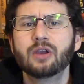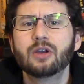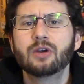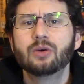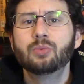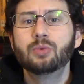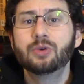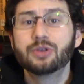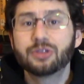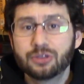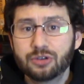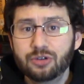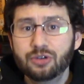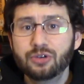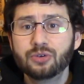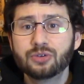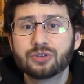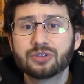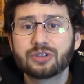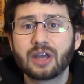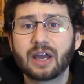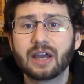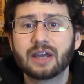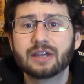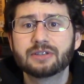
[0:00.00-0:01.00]
with 2
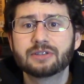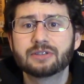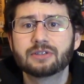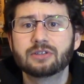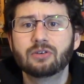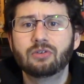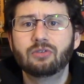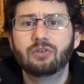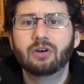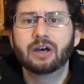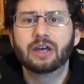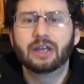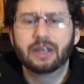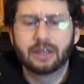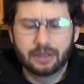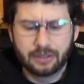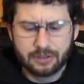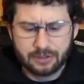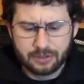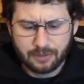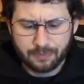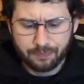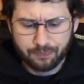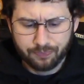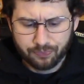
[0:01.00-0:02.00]
sizes of
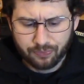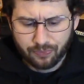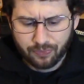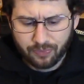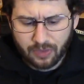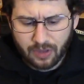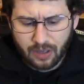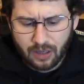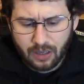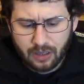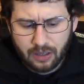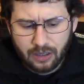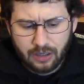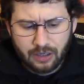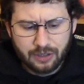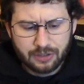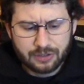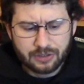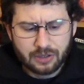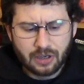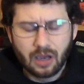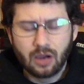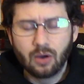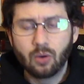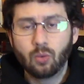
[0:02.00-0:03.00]
legs. He's
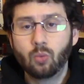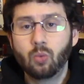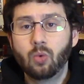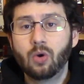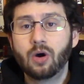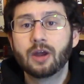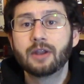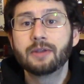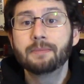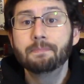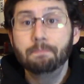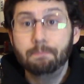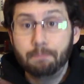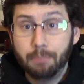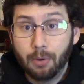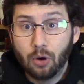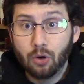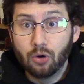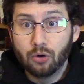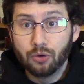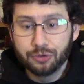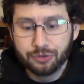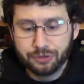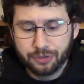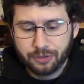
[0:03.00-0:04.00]
got one
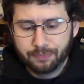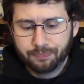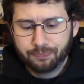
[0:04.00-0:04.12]
bolt